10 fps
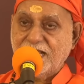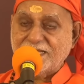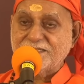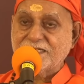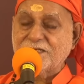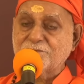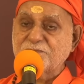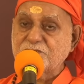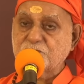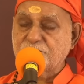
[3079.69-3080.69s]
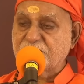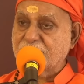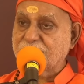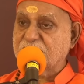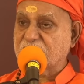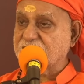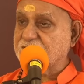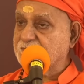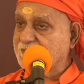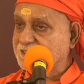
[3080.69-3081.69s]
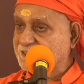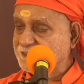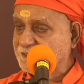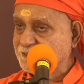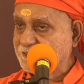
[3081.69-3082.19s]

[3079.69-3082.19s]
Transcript: And the government should become trustworthy.